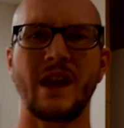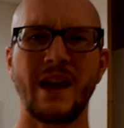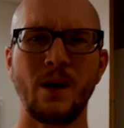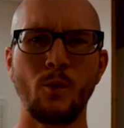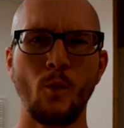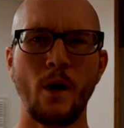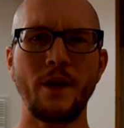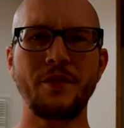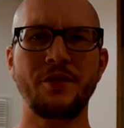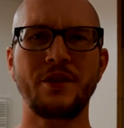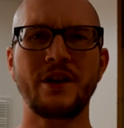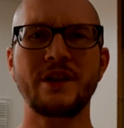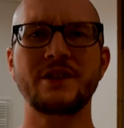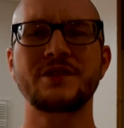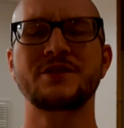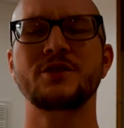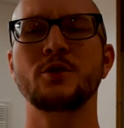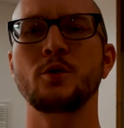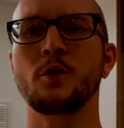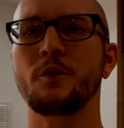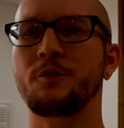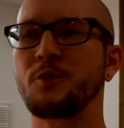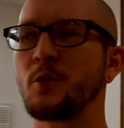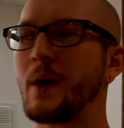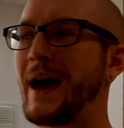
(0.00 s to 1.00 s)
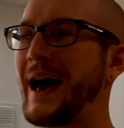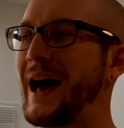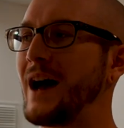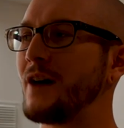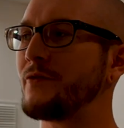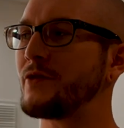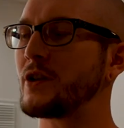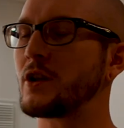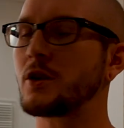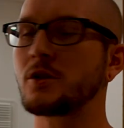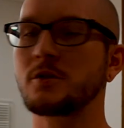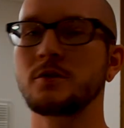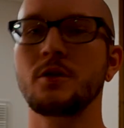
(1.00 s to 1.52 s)
And one thing too, if you
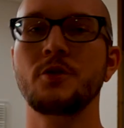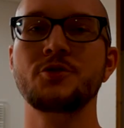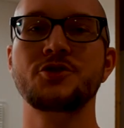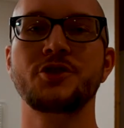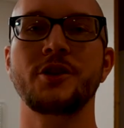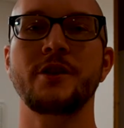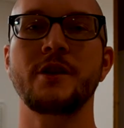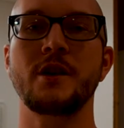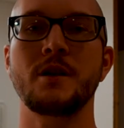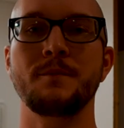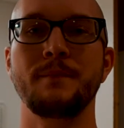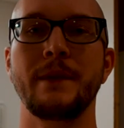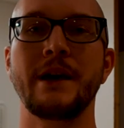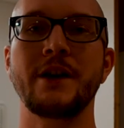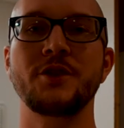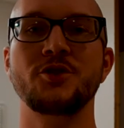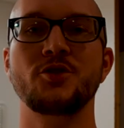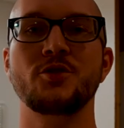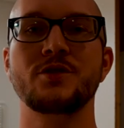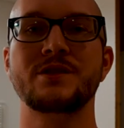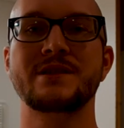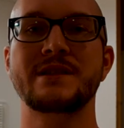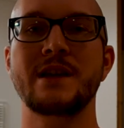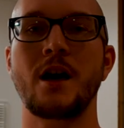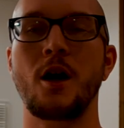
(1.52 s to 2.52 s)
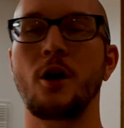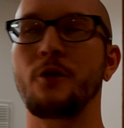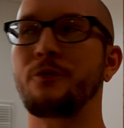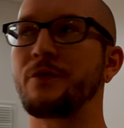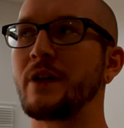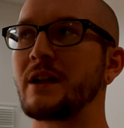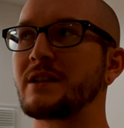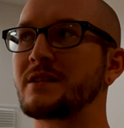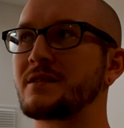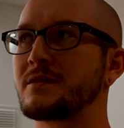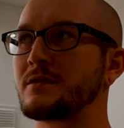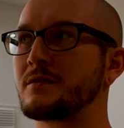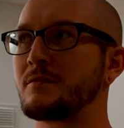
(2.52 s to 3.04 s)
have an enclosure that you made yourself
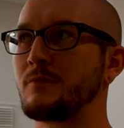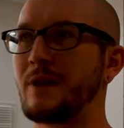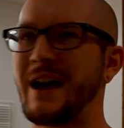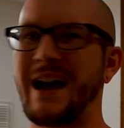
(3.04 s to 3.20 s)
that